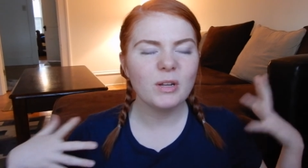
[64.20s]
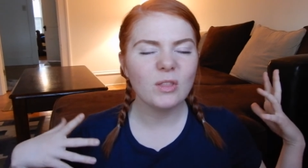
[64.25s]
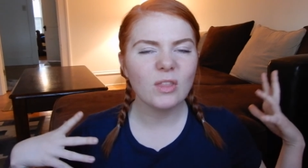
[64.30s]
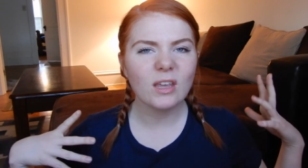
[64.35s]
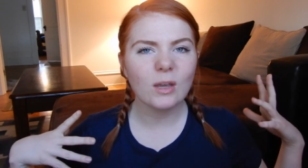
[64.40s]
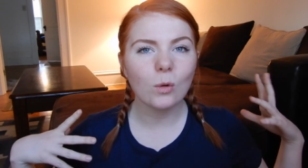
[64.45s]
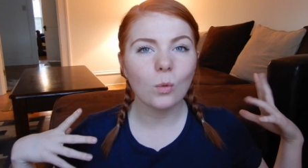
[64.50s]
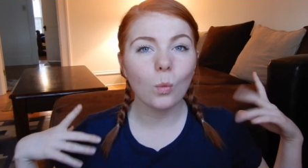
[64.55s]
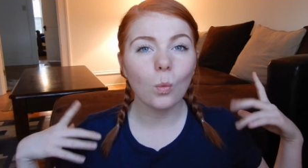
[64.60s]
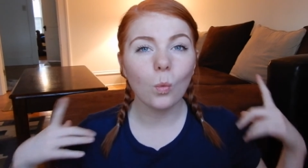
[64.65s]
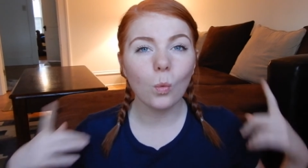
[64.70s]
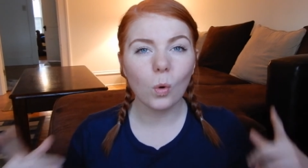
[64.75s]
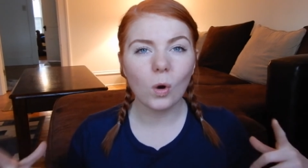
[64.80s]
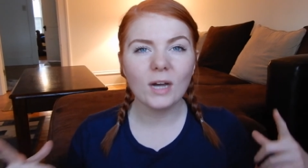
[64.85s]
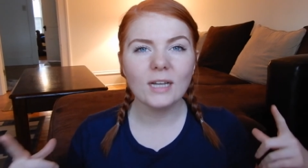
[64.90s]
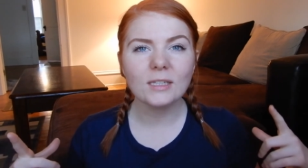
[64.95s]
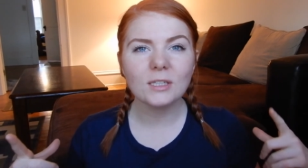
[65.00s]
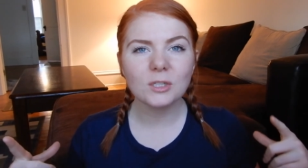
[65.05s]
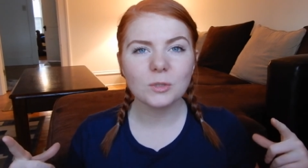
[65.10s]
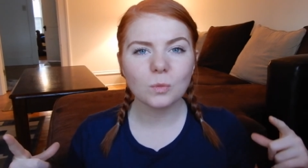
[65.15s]
been like
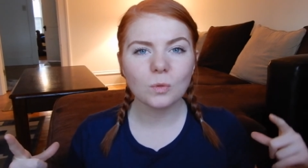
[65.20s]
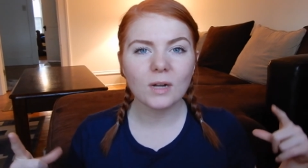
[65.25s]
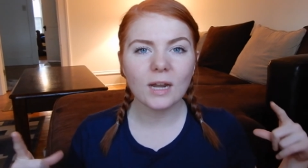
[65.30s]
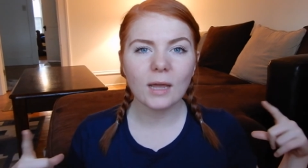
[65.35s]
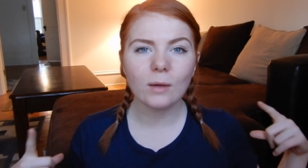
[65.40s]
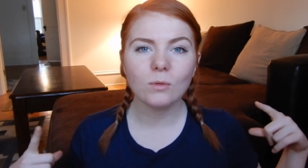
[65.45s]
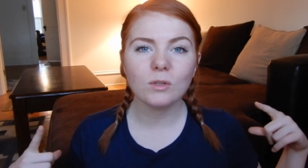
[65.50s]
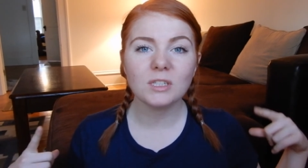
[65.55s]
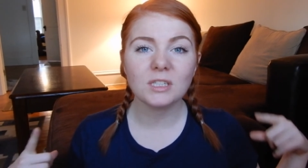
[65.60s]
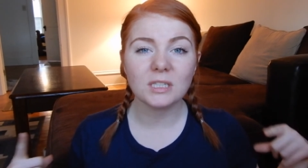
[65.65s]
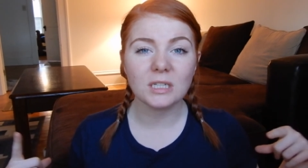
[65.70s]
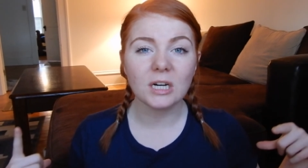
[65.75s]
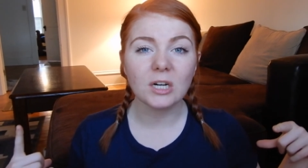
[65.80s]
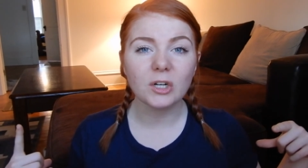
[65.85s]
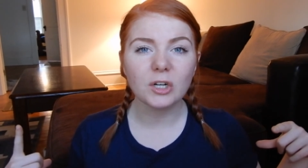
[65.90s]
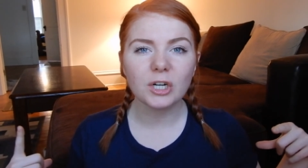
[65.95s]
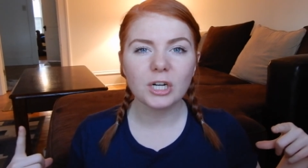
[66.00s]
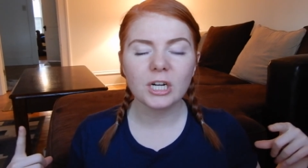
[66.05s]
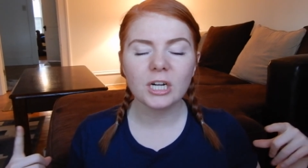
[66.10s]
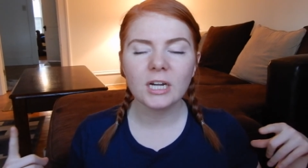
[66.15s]
once when I was
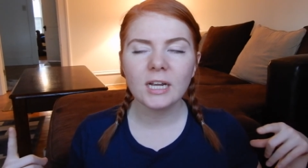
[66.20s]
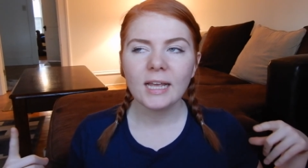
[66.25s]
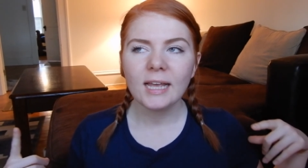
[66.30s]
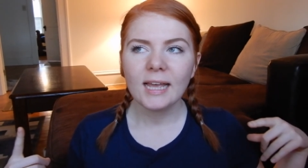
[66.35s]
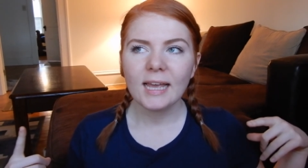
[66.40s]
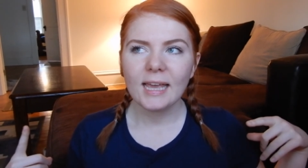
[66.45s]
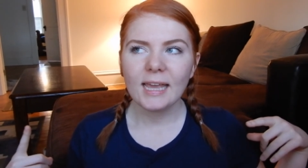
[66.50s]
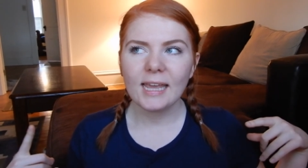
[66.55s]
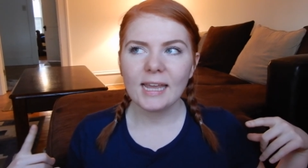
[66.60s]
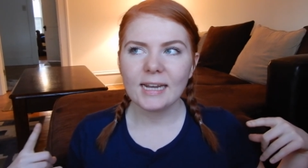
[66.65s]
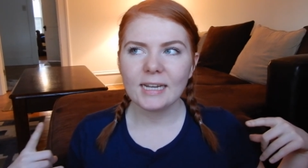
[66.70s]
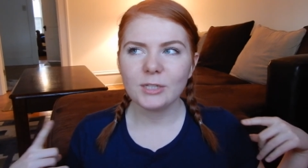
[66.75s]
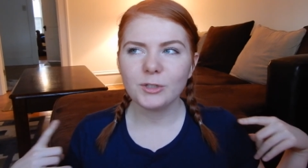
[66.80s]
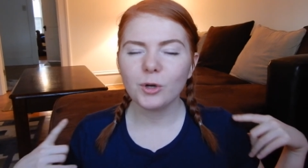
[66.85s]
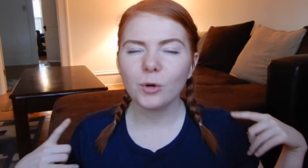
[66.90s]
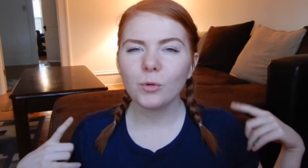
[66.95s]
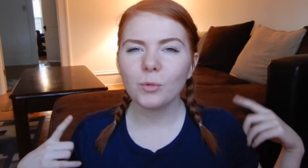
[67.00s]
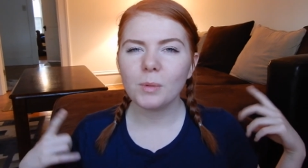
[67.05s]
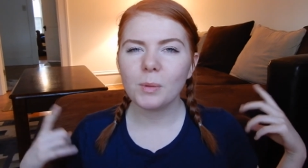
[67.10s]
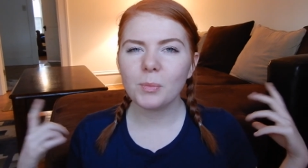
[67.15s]
younger and I
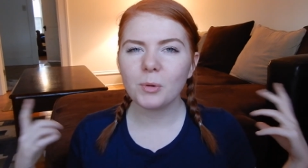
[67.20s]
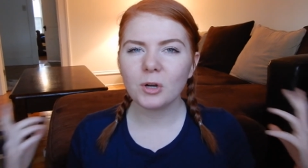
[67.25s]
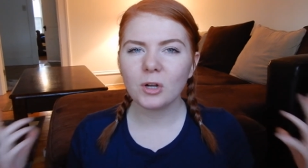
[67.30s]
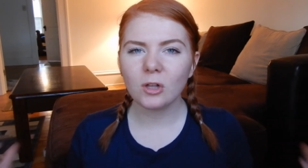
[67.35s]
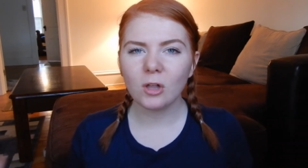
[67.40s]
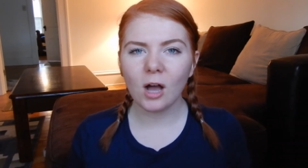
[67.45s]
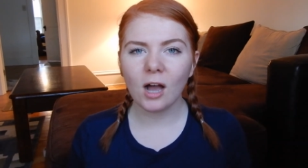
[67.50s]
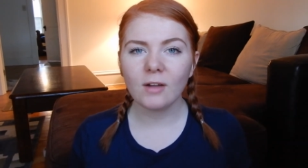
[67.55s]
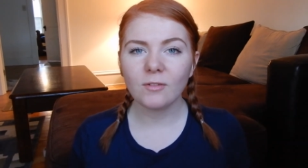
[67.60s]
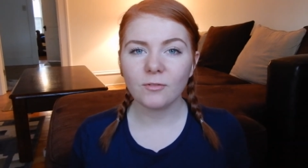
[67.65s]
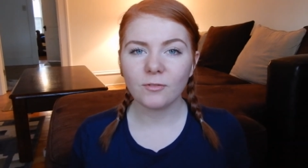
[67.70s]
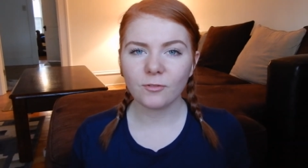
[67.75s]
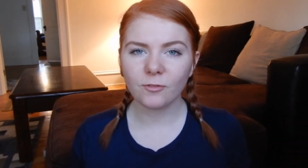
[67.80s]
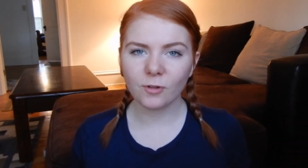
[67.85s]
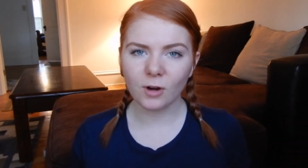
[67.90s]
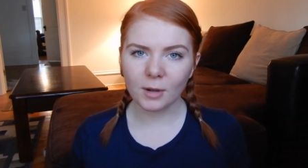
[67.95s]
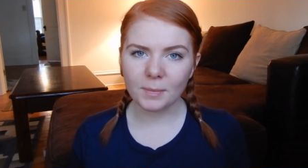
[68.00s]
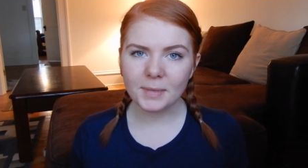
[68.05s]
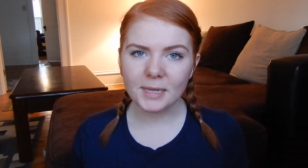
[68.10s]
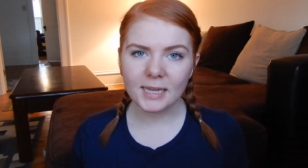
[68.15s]
don't remember a lot
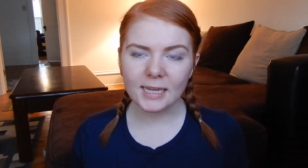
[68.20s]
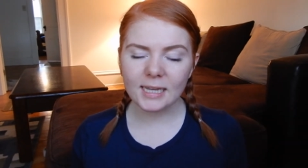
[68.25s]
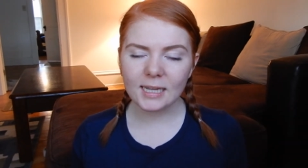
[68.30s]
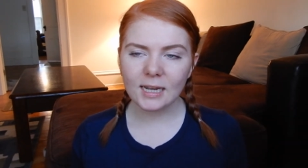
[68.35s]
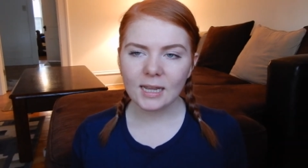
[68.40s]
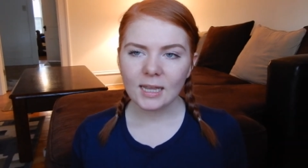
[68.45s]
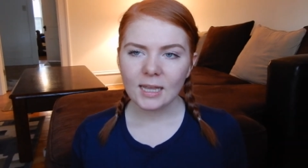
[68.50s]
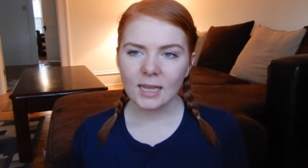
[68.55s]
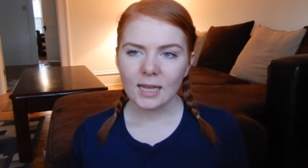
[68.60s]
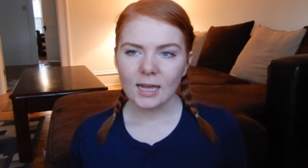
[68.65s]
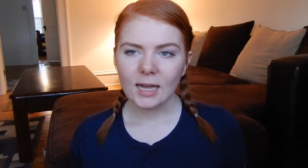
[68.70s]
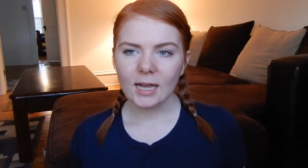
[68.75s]
from it.